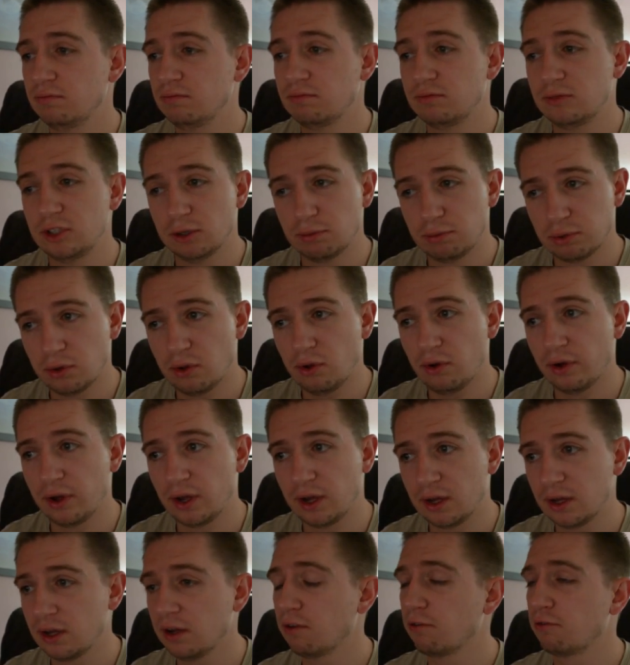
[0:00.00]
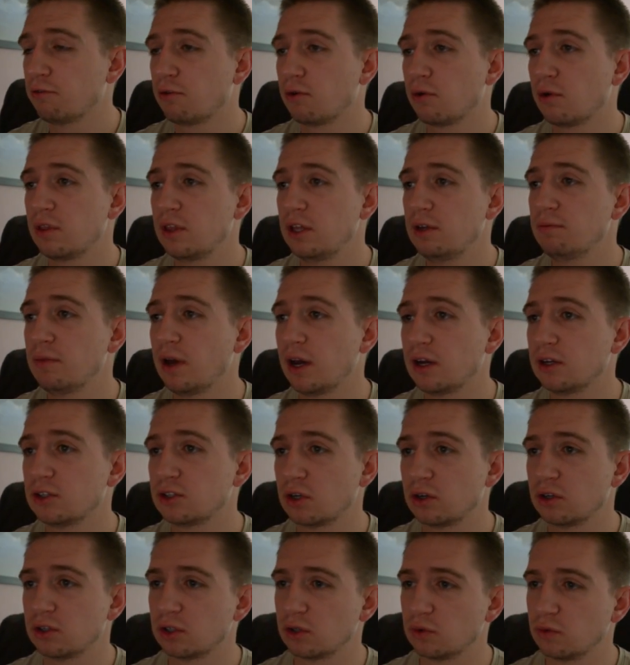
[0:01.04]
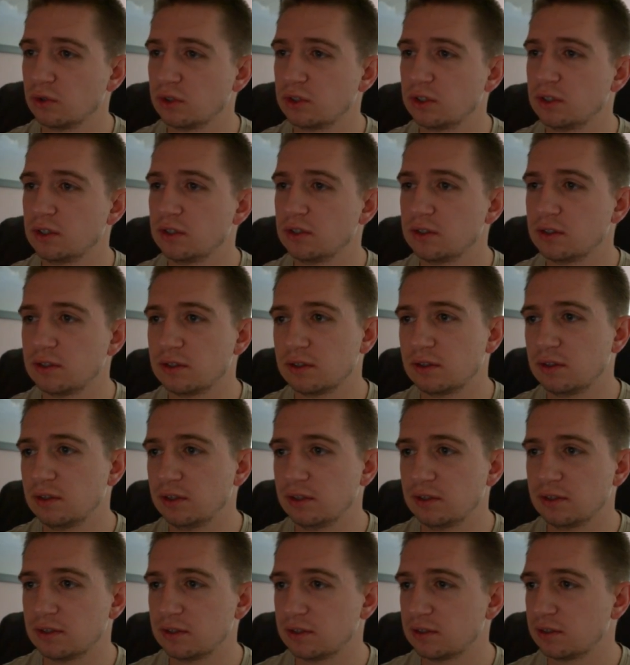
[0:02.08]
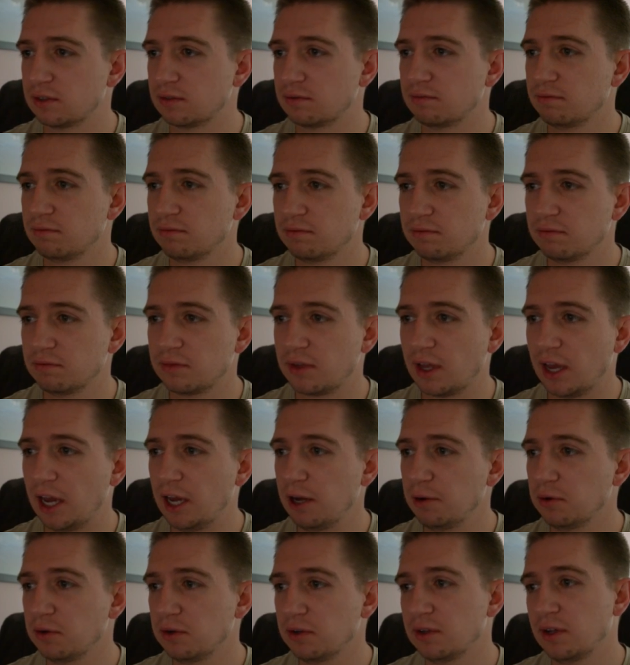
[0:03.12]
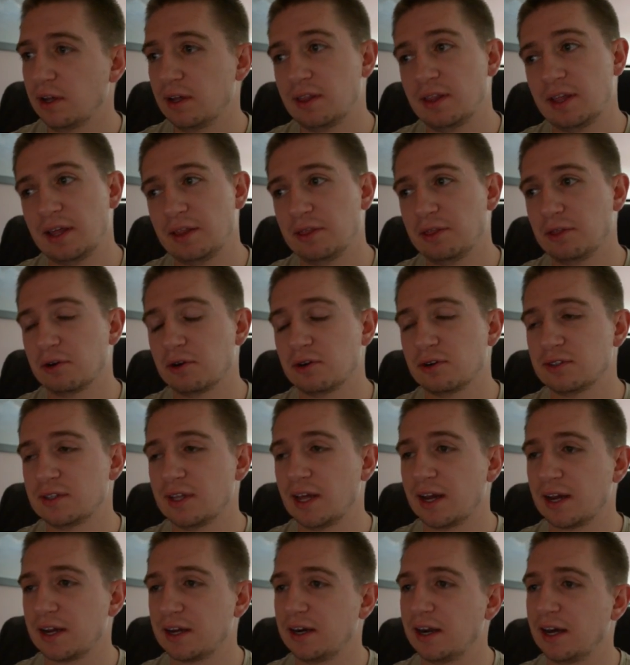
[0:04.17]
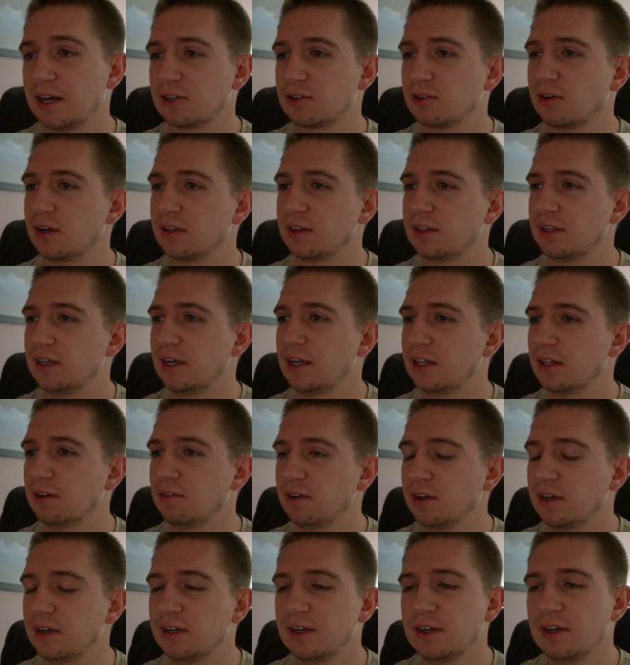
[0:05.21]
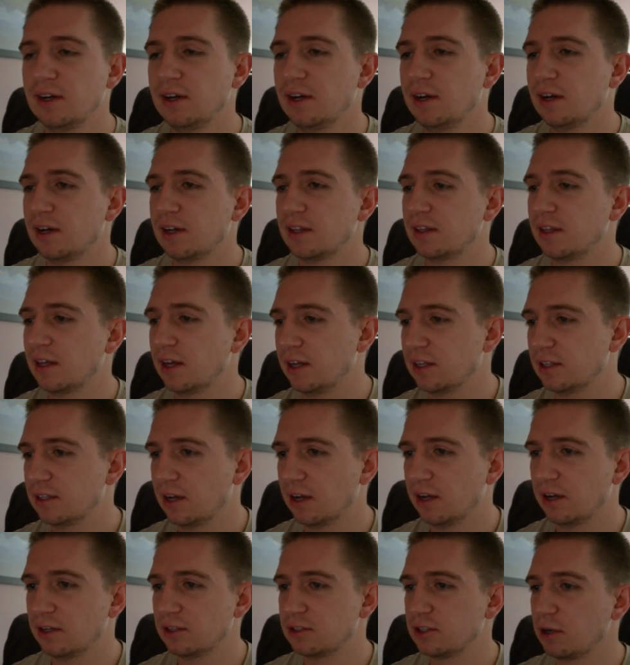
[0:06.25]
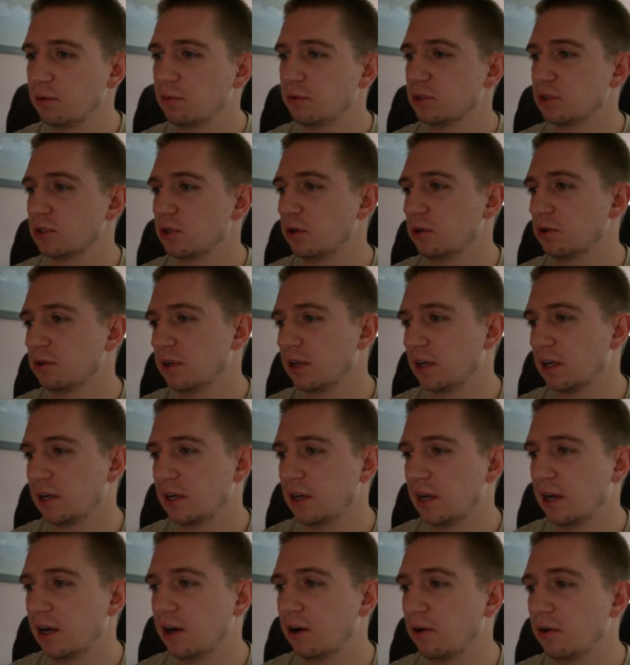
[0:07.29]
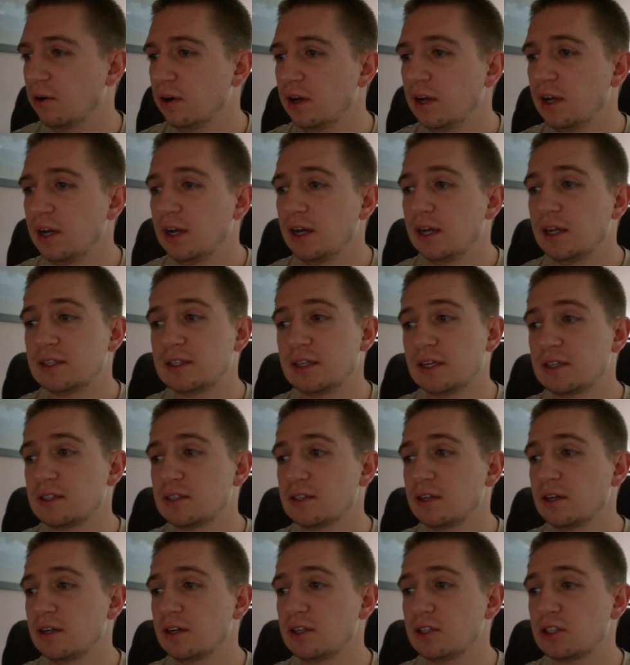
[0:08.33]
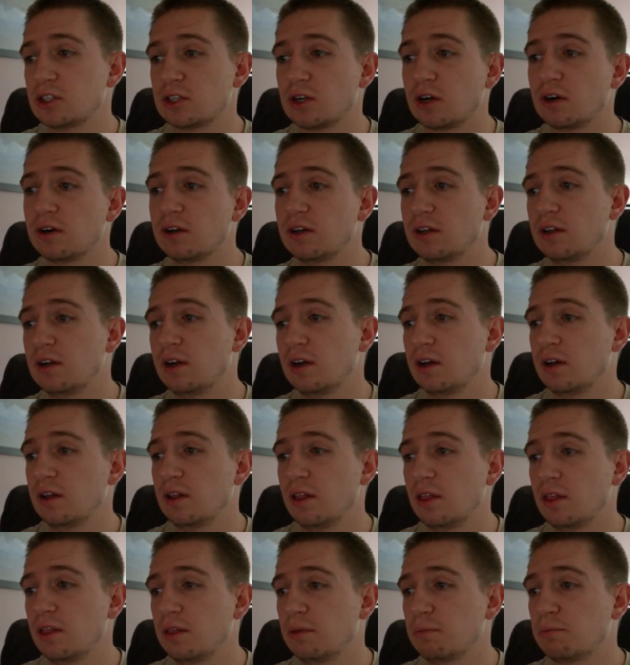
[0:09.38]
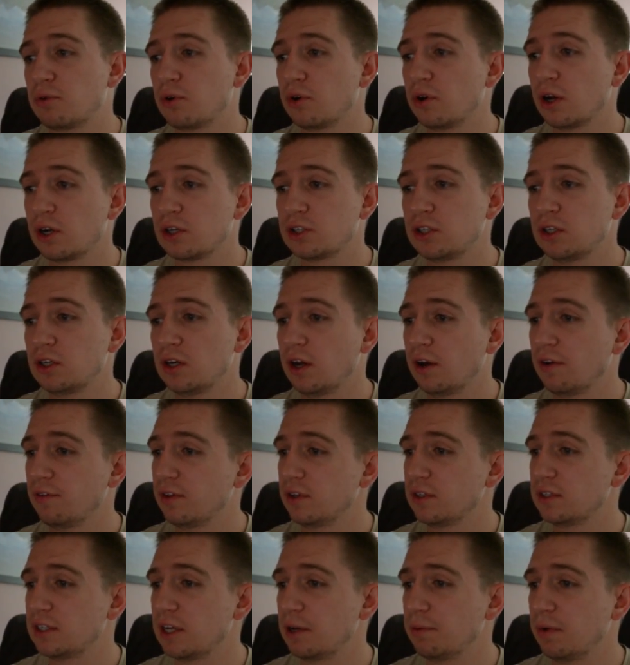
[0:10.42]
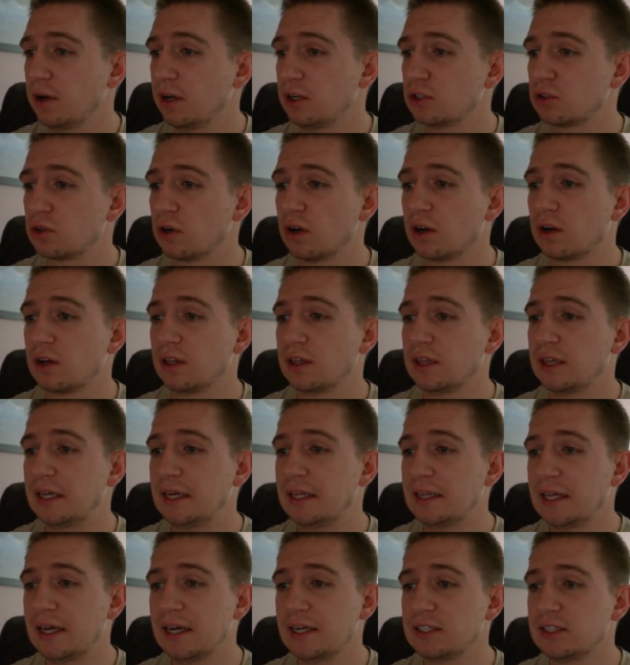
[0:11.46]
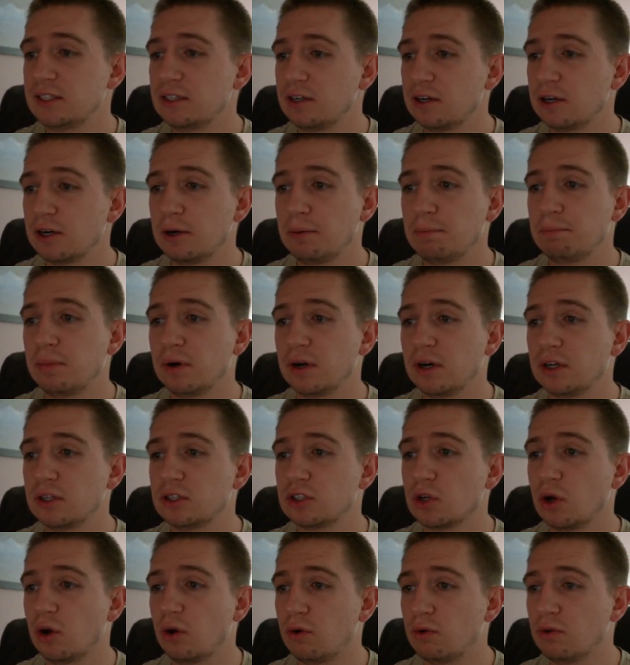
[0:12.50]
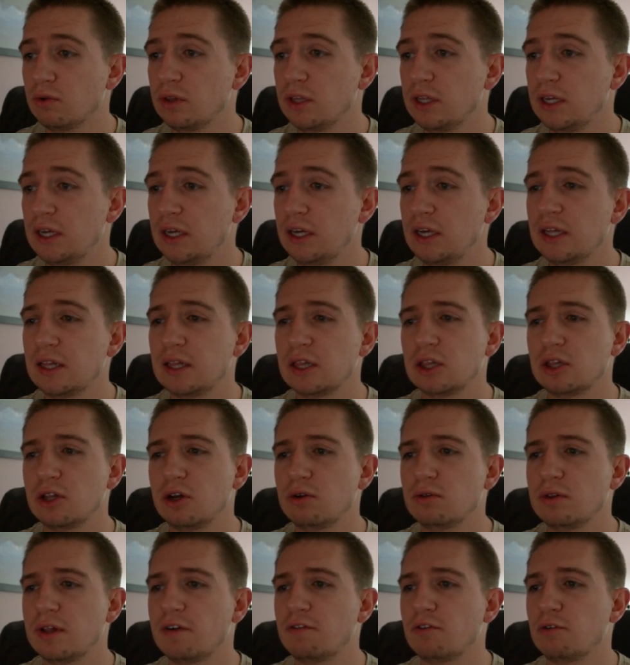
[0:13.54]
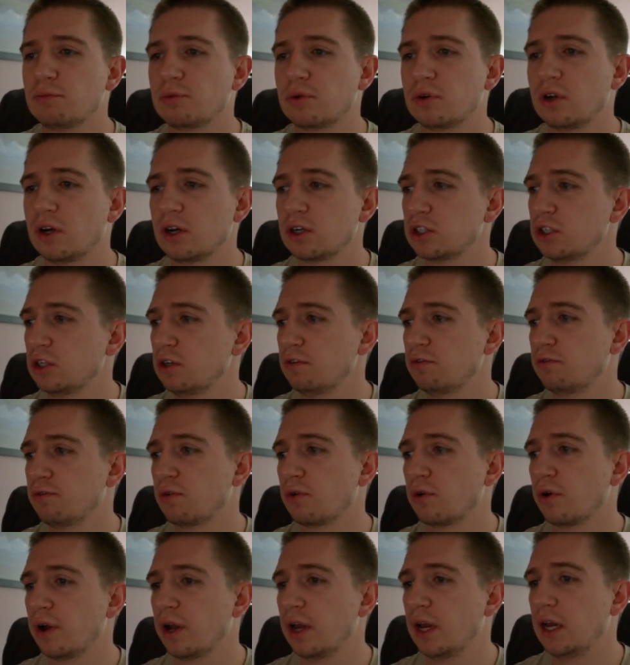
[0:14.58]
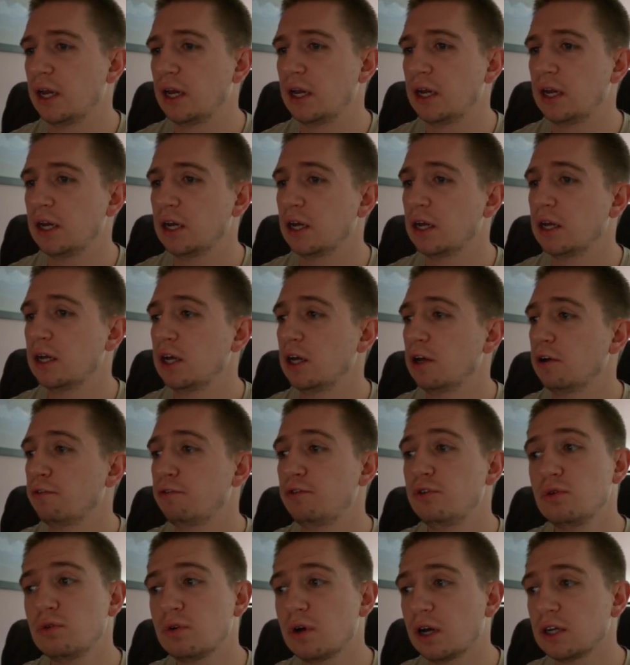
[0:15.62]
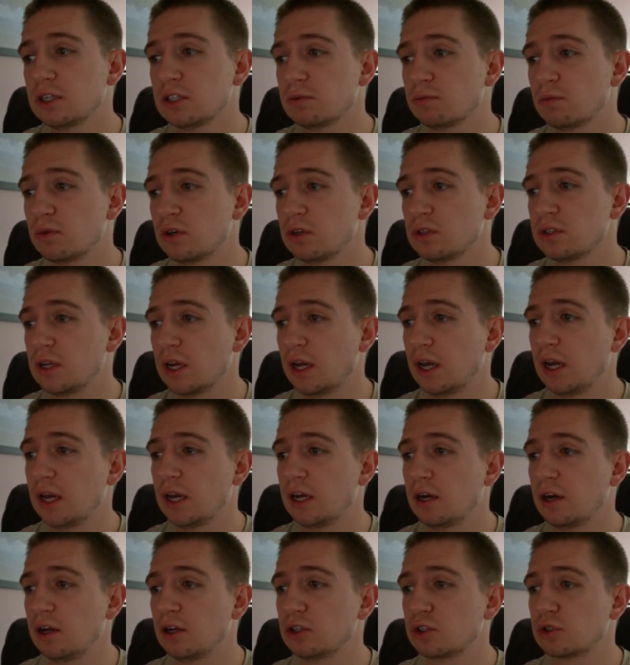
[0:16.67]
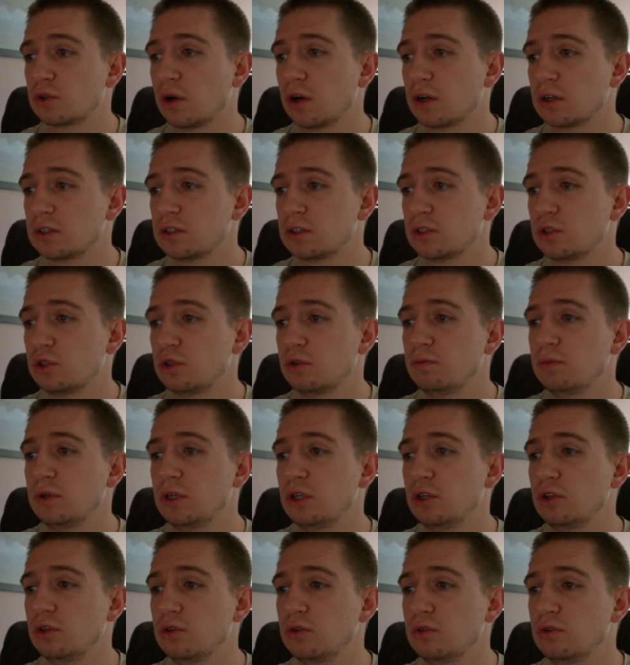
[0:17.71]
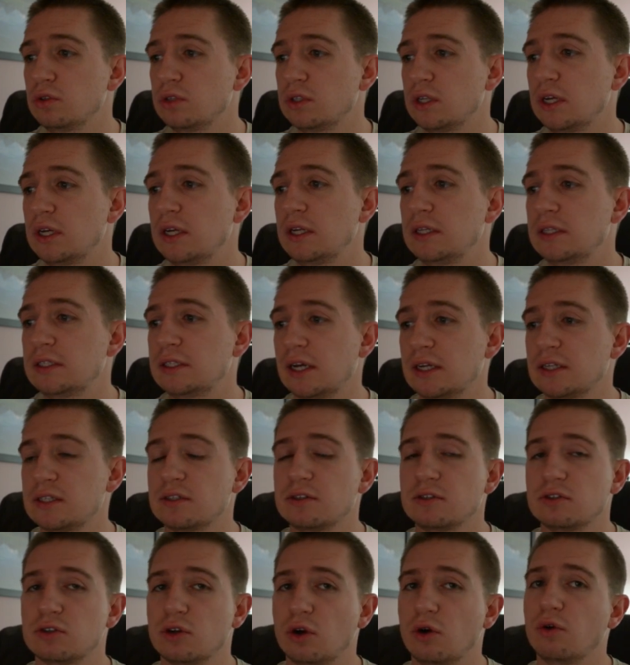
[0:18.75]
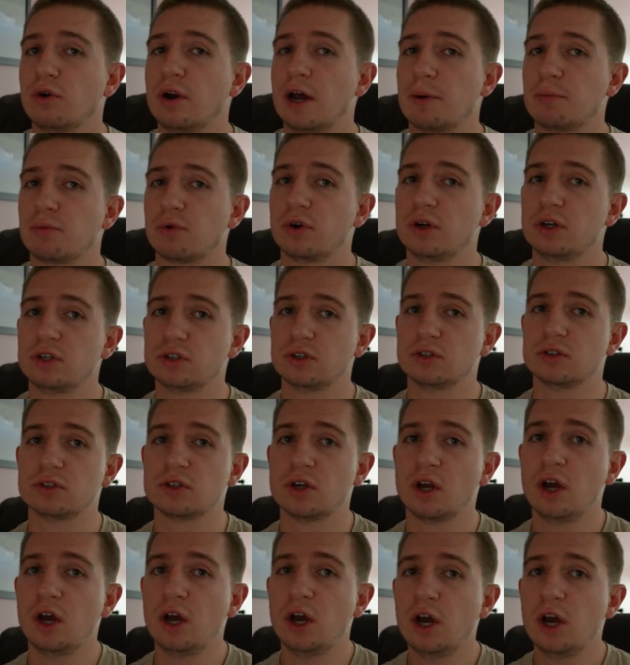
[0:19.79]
deploying for the Megacharger, which is this cable, and then there's that connector at the end of it that someone's holding. Now, Tesla started production of the semi-truck late last year, but it's only low-level production for a few customers and trucks to be used in Tesla's own operations.